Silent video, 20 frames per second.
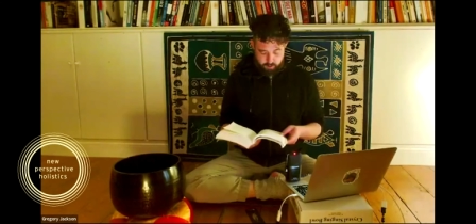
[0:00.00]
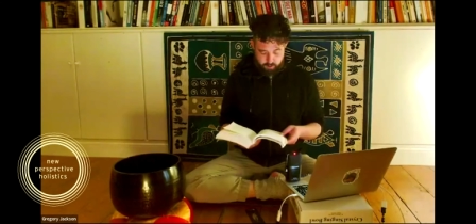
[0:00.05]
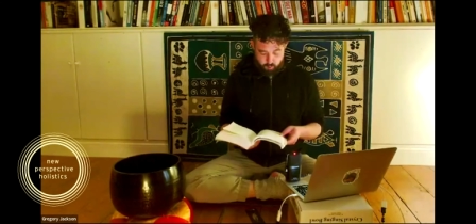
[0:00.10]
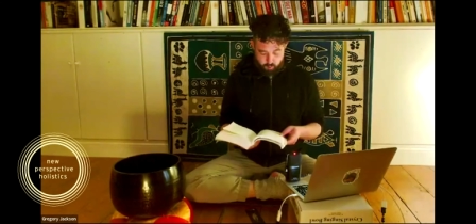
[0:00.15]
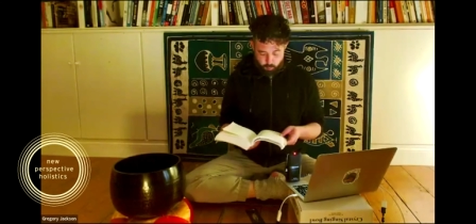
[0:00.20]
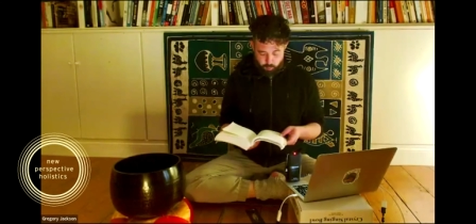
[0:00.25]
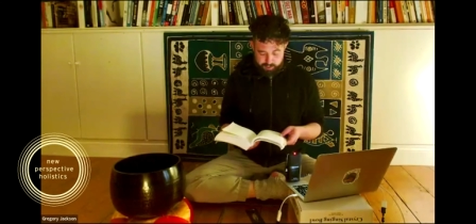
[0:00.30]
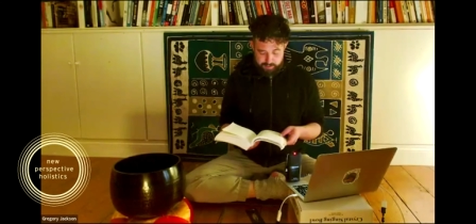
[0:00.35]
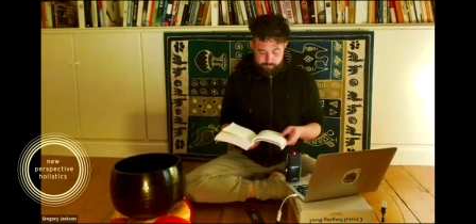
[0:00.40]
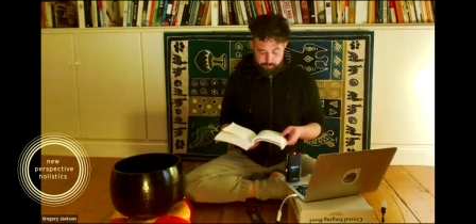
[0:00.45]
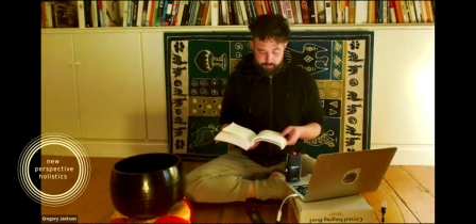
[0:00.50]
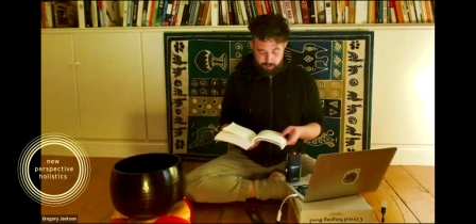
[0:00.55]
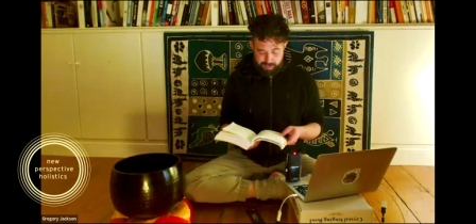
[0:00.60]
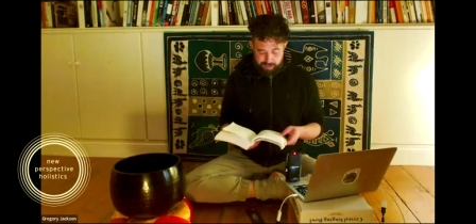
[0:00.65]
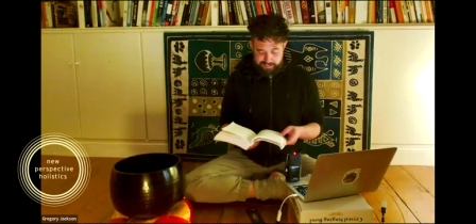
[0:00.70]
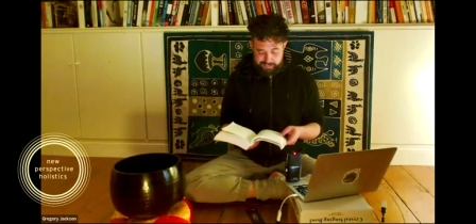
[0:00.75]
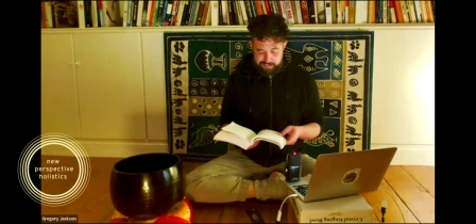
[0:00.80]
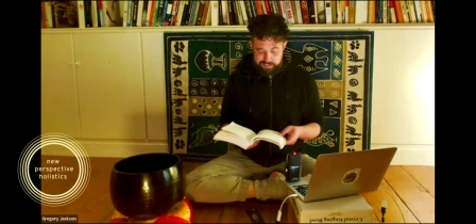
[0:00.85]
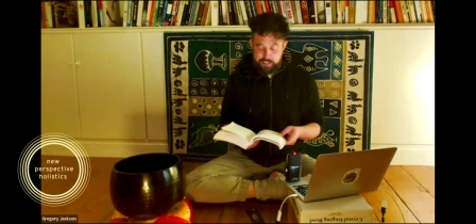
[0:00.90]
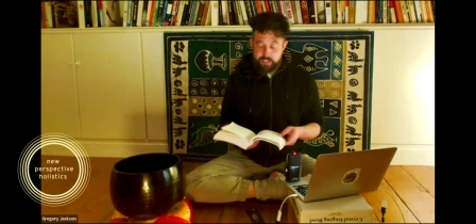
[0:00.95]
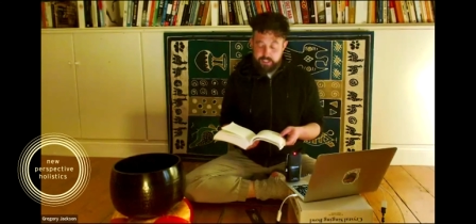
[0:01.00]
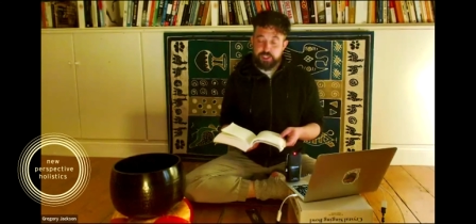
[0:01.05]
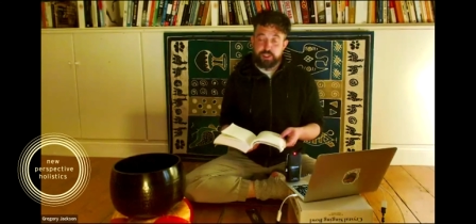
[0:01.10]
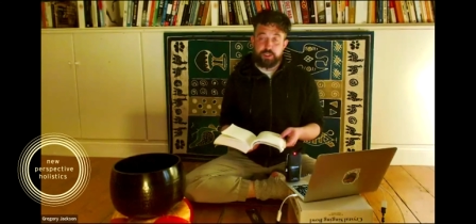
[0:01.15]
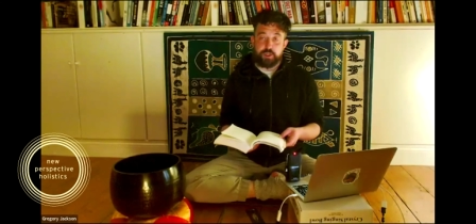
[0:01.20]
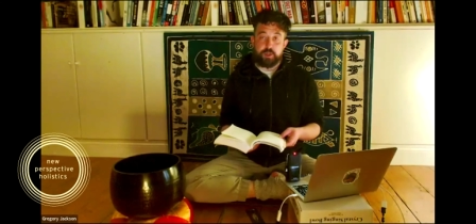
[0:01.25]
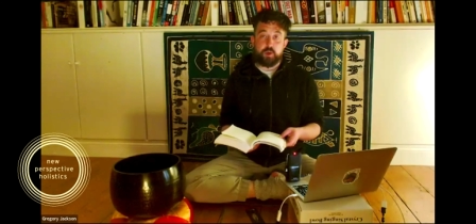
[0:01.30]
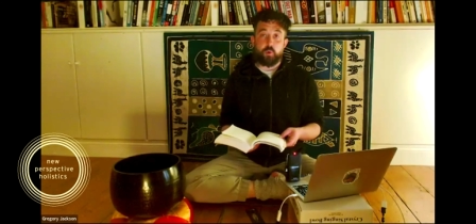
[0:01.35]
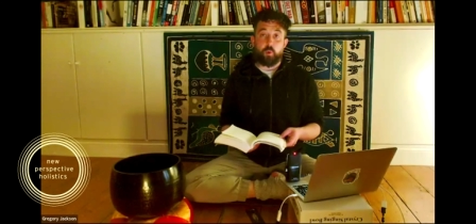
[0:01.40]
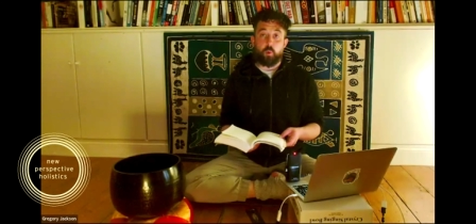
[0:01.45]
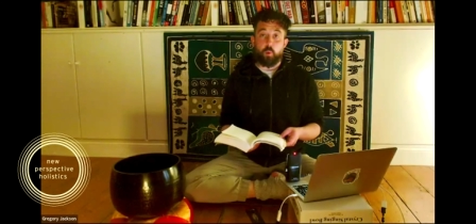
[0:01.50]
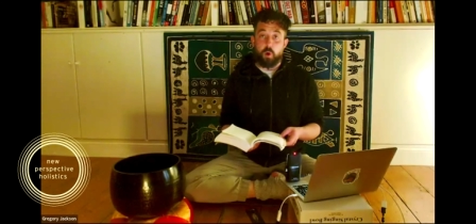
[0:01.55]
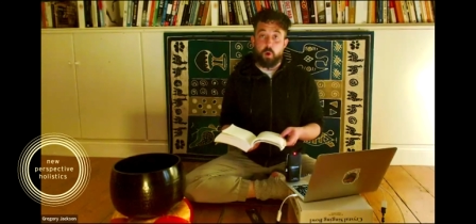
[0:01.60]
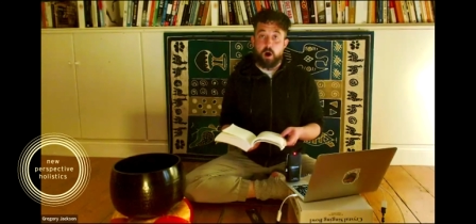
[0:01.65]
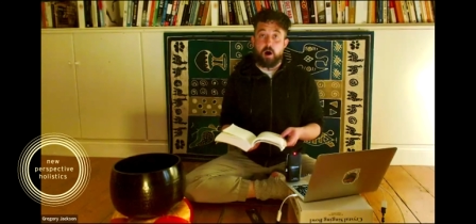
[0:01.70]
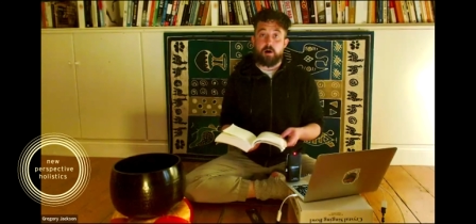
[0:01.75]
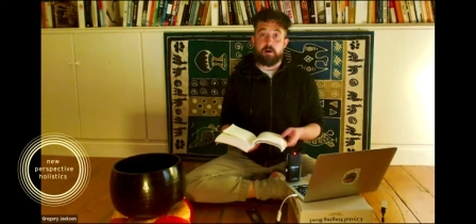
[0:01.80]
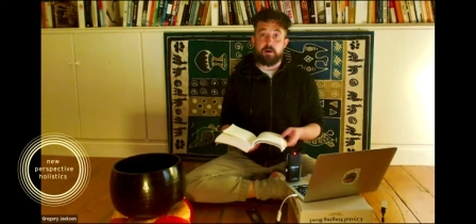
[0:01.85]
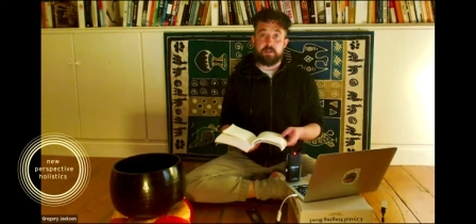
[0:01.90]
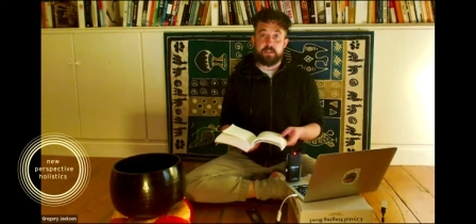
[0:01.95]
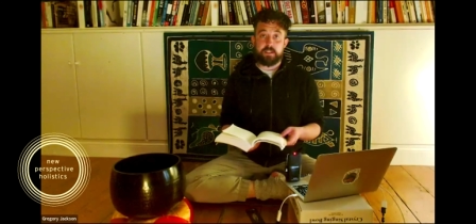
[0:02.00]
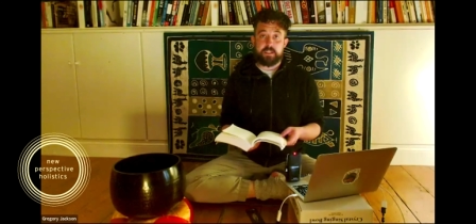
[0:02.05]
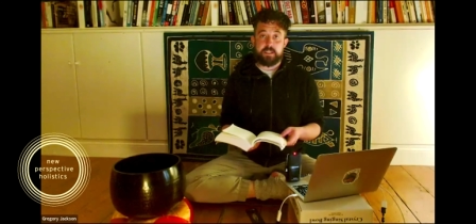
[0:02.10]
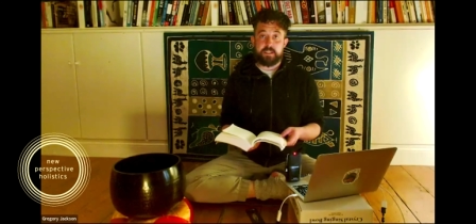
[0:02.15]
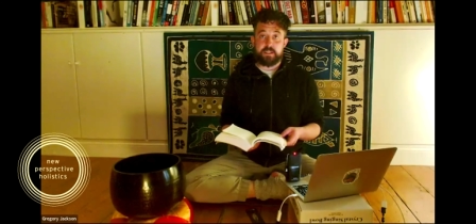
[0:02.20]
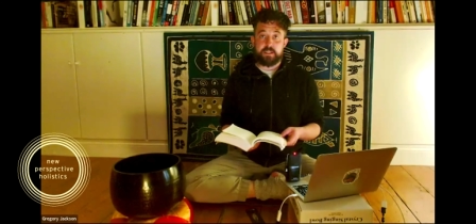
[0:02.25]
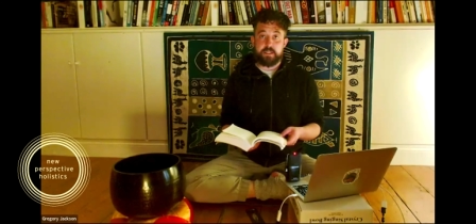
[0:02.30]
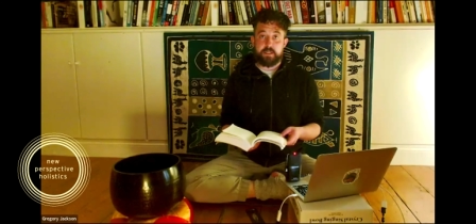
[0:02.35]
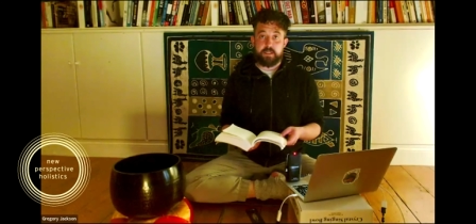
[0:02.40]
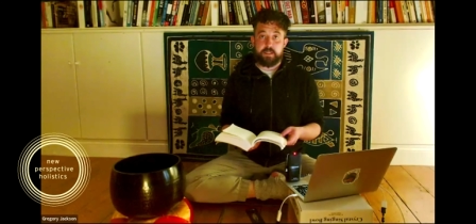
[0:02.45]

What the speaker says: when a practitioner walks,